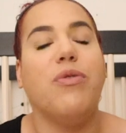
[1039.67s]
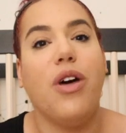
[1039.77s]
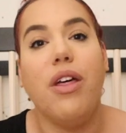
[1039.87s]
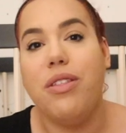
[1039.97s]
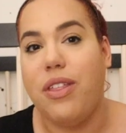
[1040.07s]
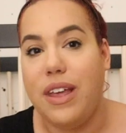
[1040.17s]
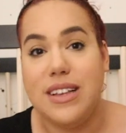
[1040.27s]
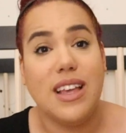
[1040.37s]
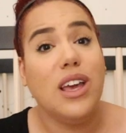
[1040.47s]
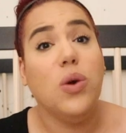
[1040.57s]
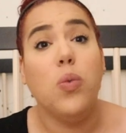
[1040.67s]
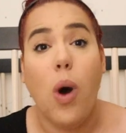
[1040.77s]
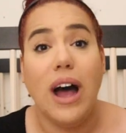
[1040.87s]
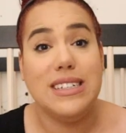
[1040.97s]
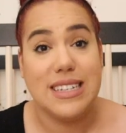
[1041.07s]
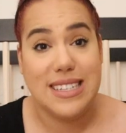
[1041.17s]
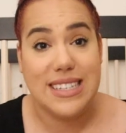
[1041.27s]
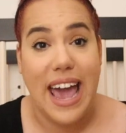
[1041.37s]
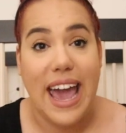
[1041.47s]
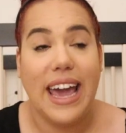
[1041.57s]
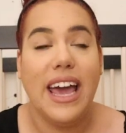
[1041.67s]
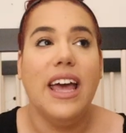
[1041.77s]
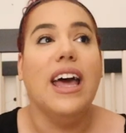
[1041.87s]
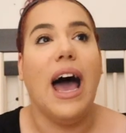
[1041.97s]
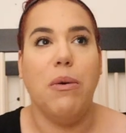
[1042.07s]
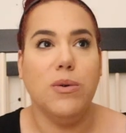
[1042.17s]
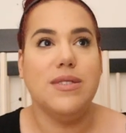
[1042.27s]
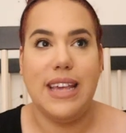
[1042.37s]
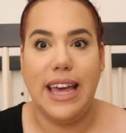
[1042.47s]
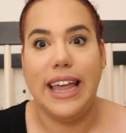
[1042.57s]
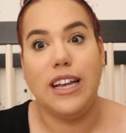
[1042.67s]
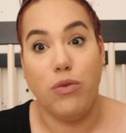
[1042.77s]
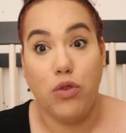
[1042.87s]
with all the things that you want to say. I won't say like